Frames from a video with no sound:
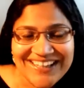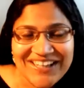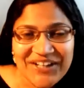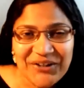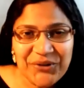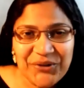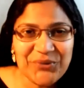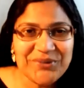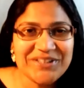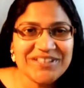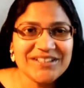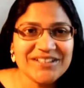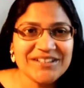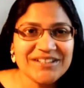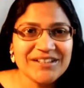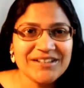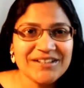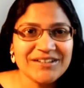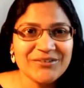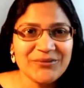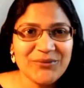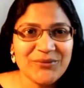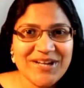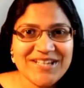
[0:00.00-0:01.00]

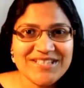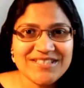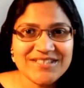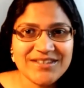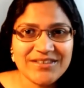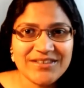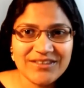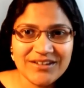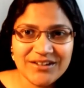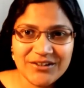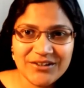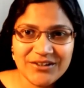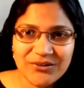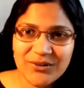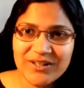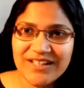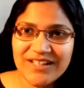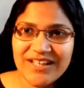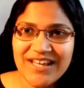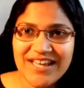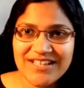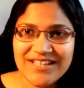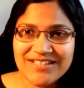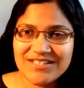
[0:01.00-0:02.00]
critical race theory
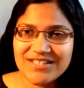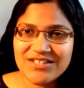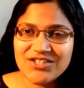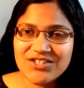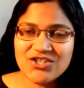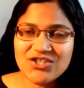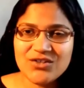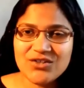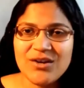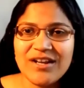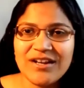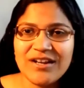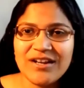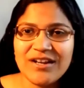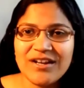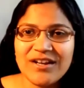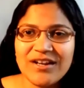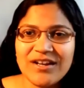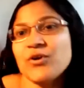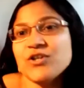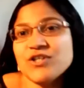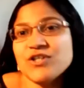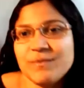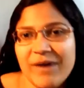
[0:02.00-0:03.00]
and situated the
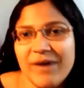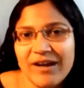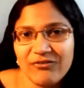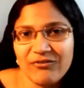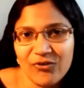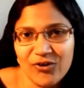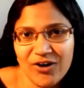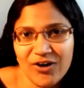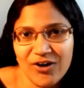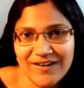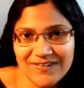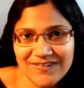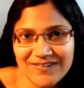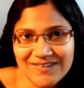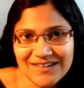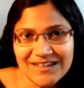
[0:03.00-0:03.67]
pushback for us.